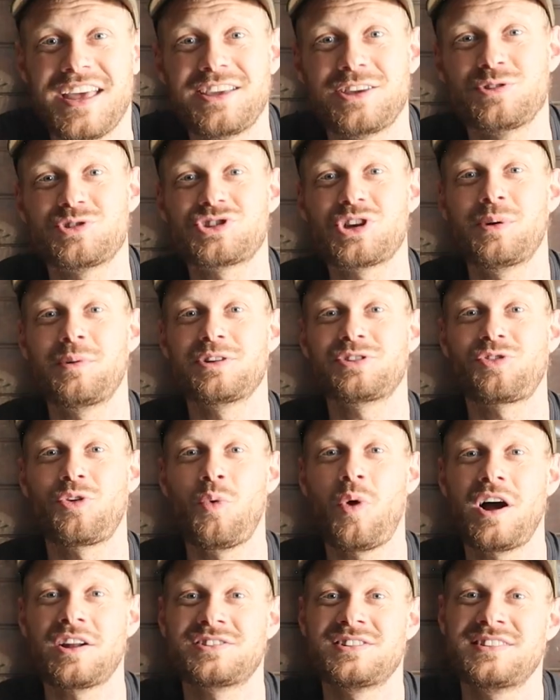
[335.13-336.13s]
Thank you so much
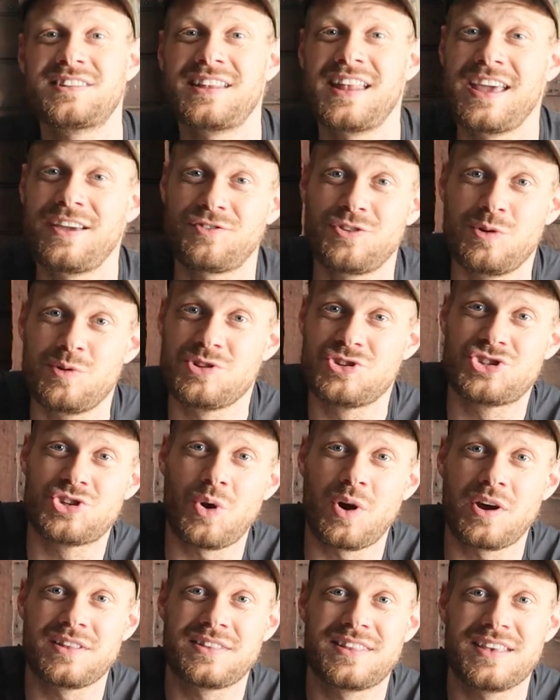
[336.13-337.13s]
for watching today. If you
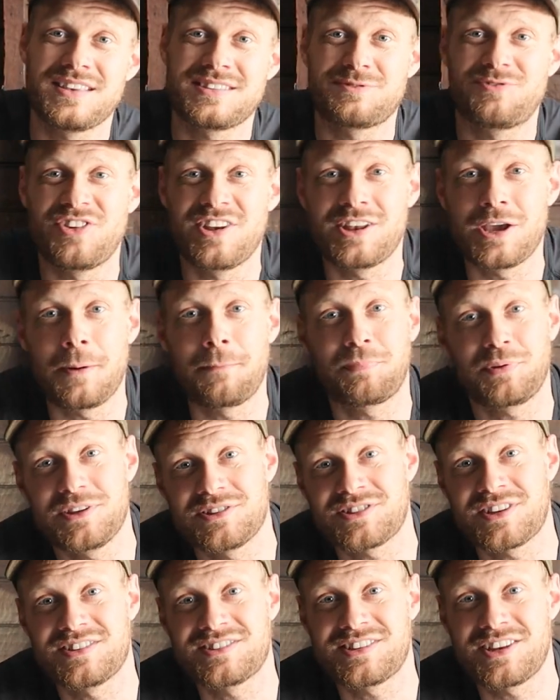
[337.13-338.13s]
enjoyed this video,
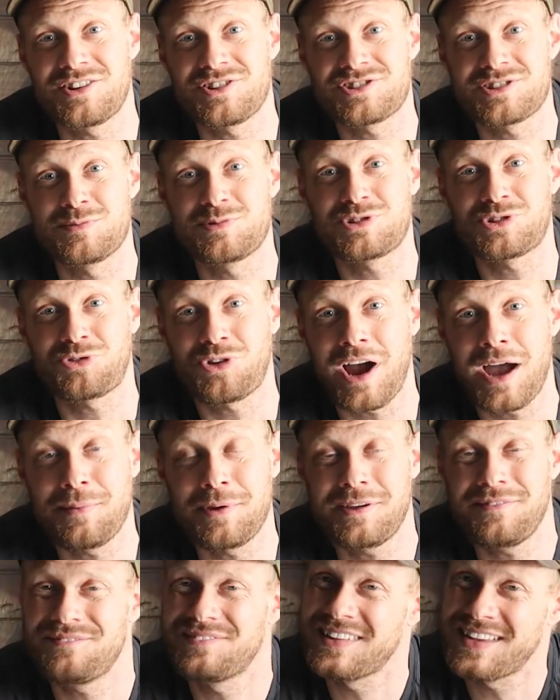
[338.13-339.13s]
please consider
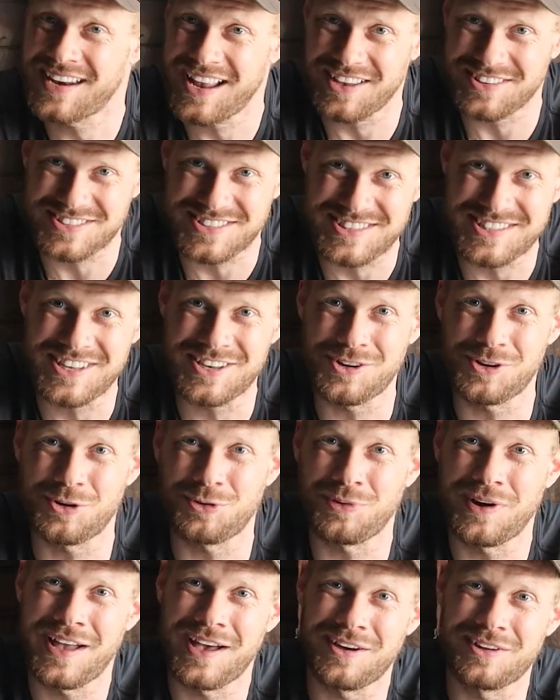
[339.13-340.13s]
subscribing, and I'll see you
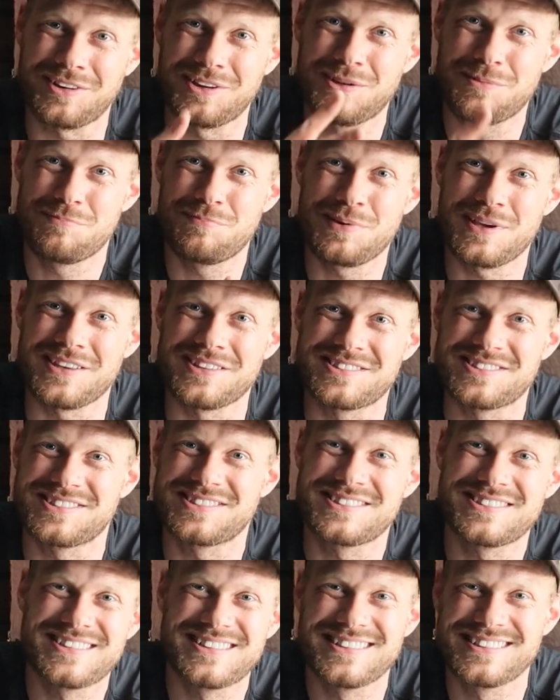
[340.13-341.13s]
around.
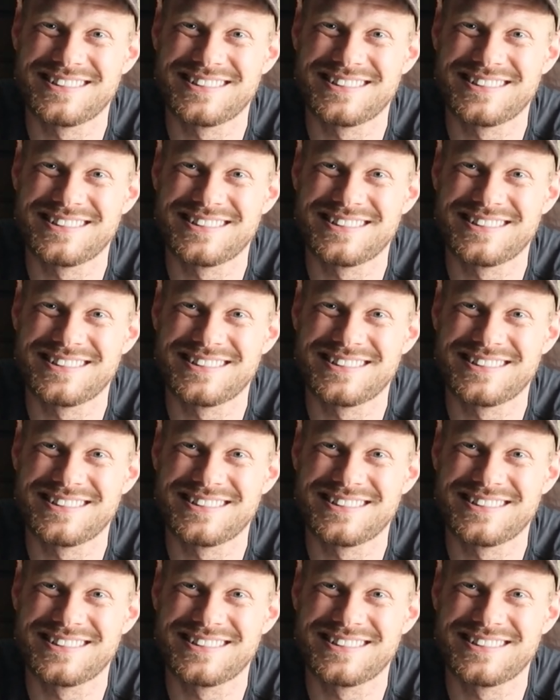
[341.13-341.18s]
Peace.